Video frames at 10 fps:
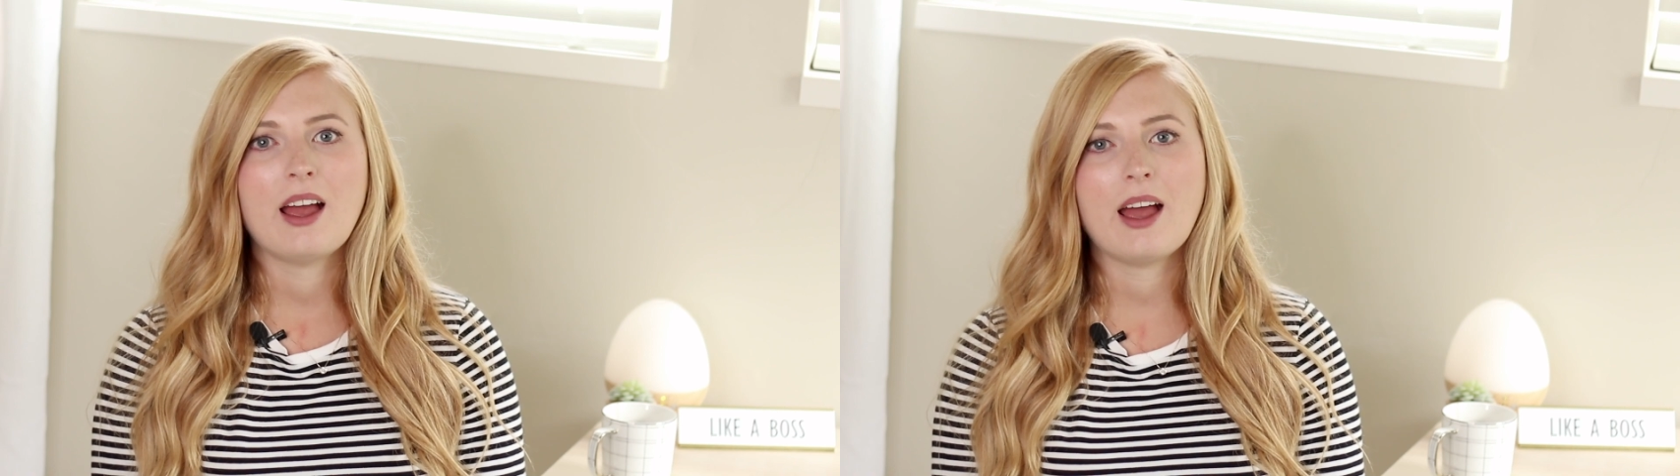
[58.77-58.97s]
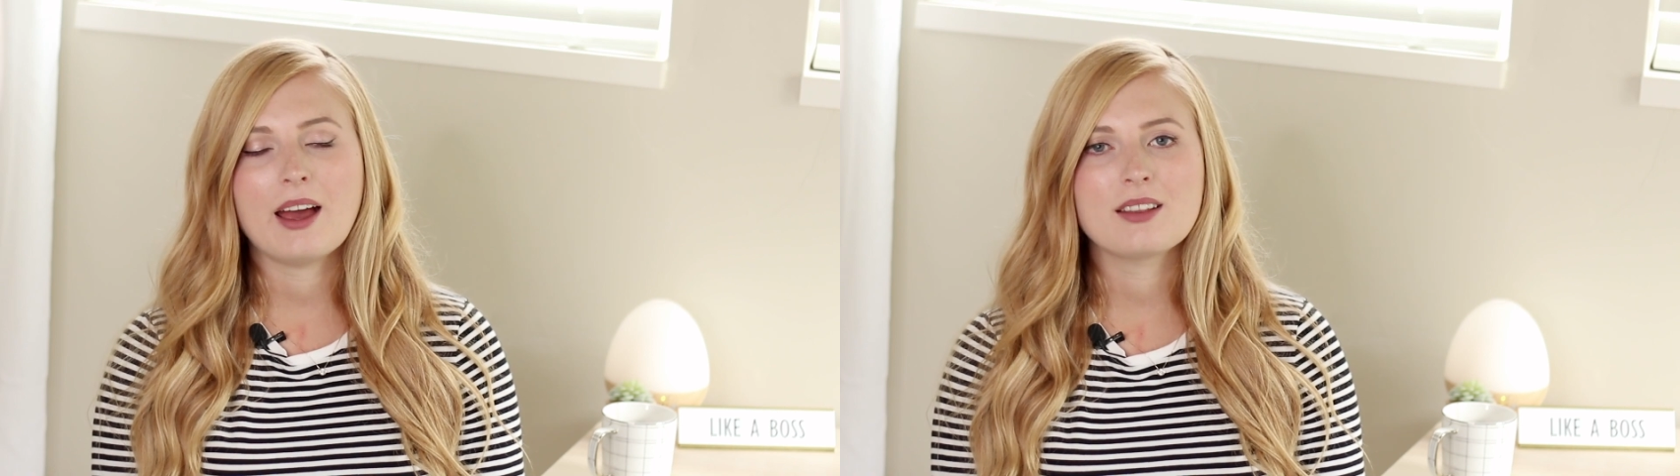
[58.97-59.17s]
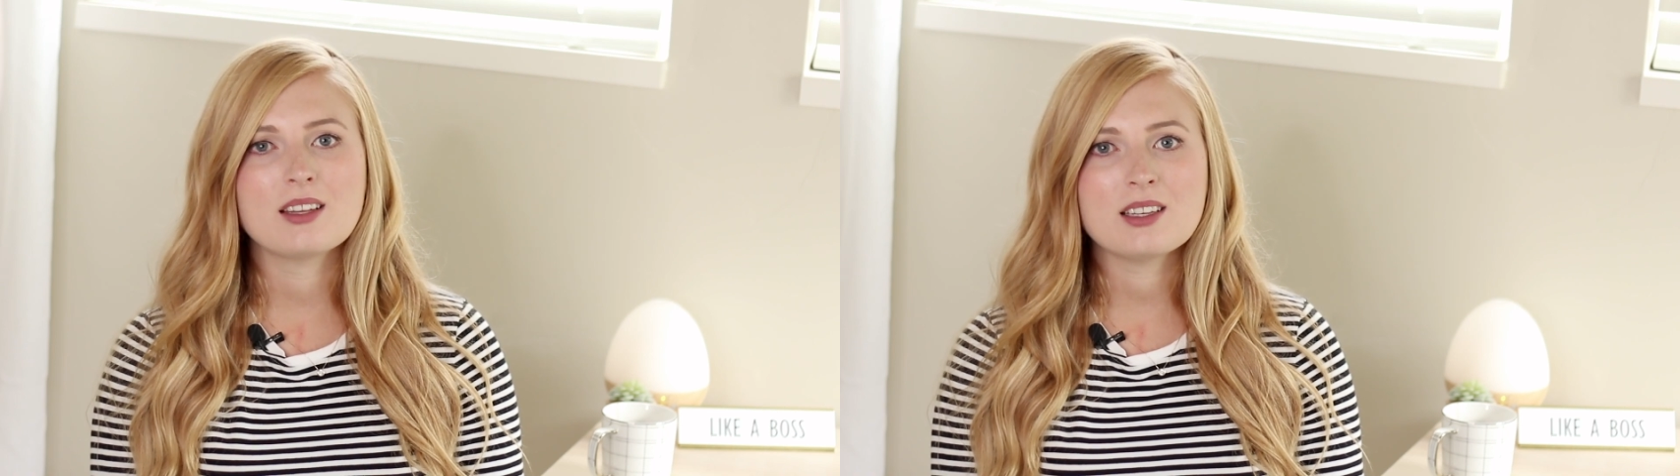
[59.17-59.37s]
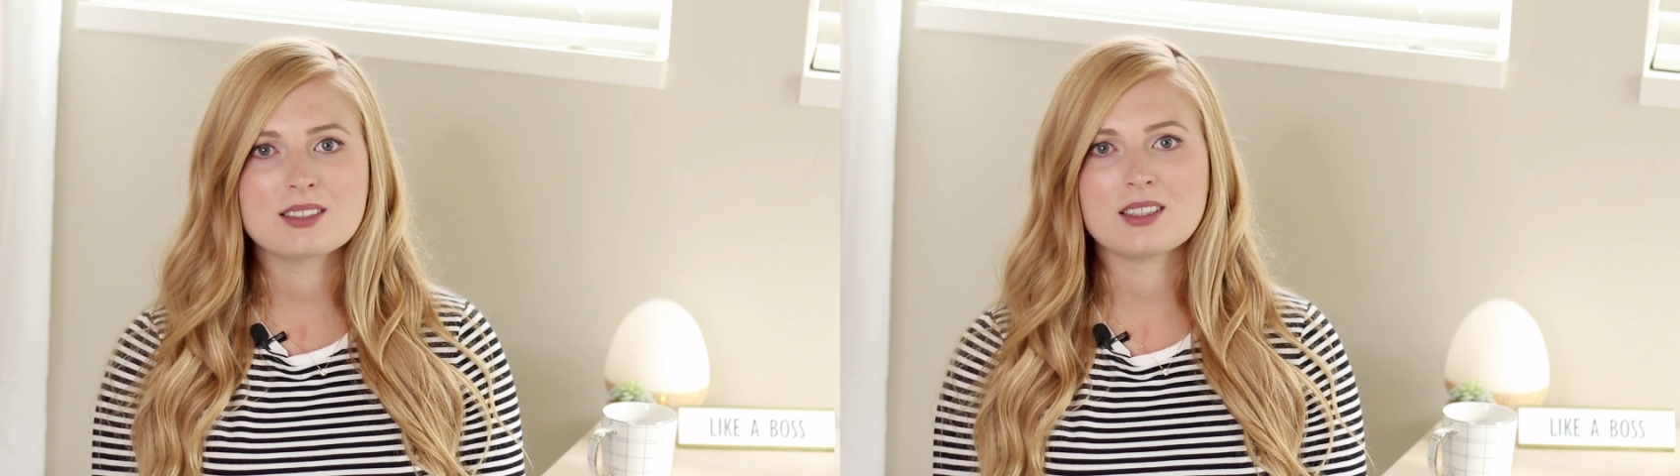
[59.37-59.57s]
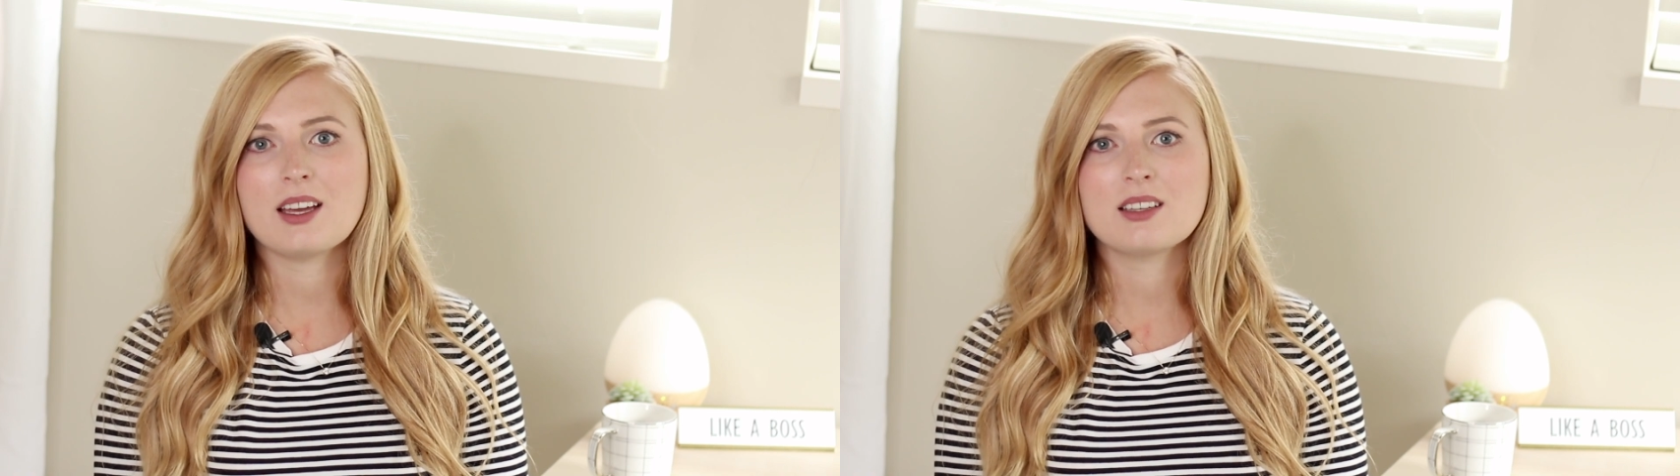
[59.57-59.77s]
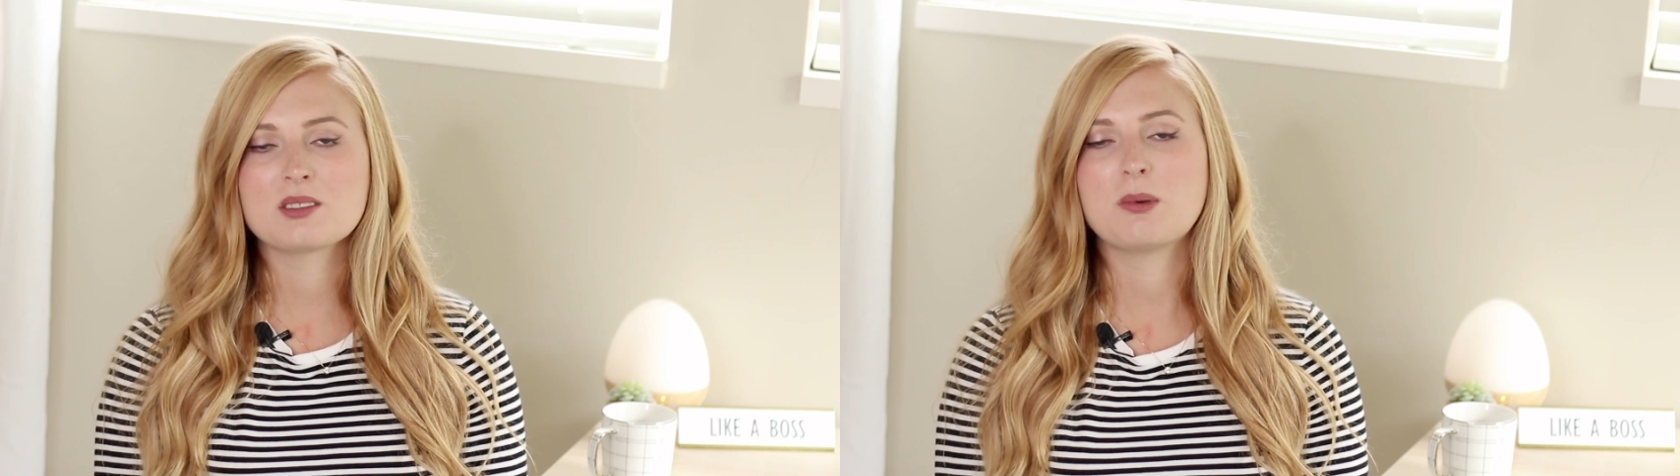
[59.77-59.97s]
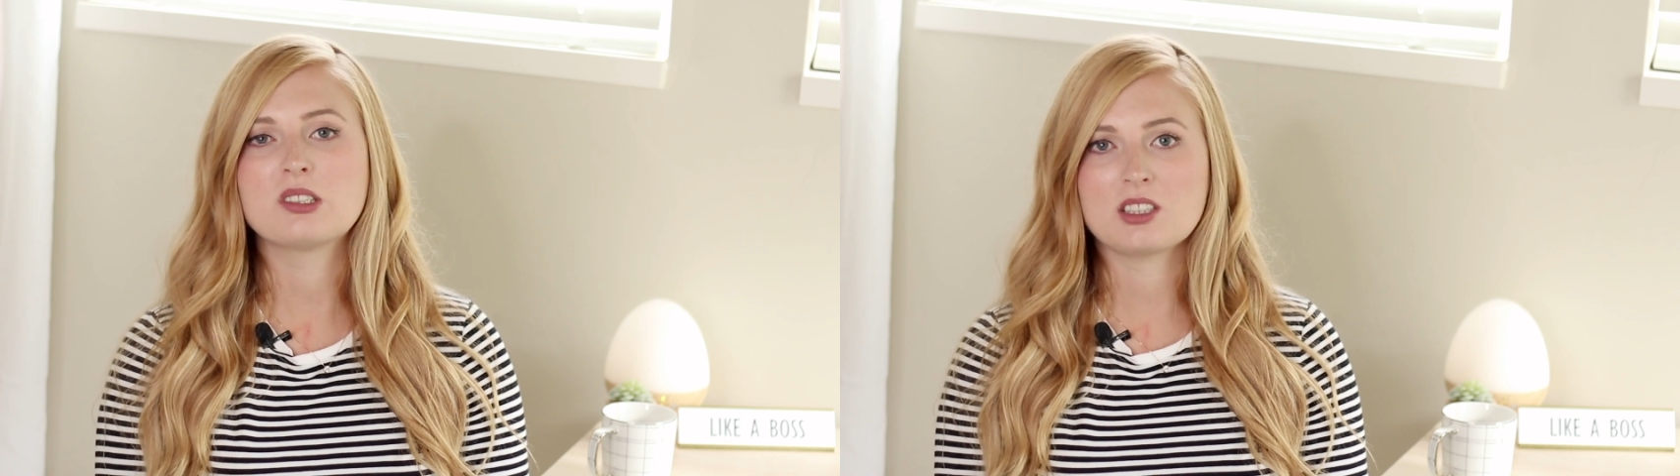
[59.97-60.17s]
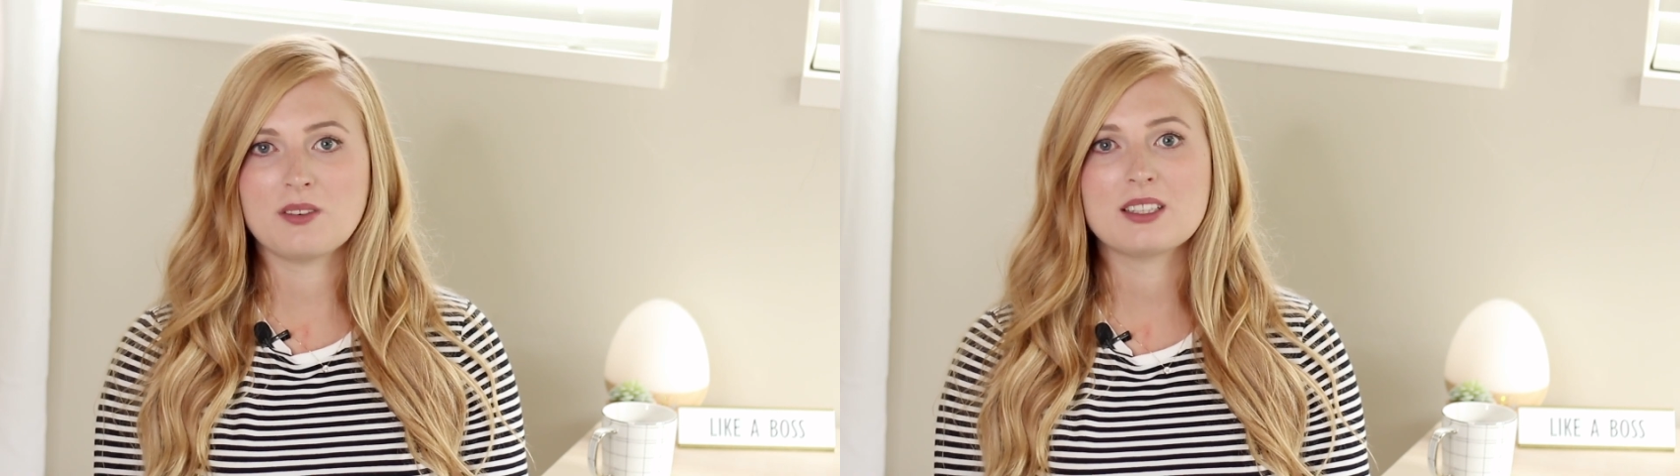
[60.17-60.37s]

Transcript: And these days, most of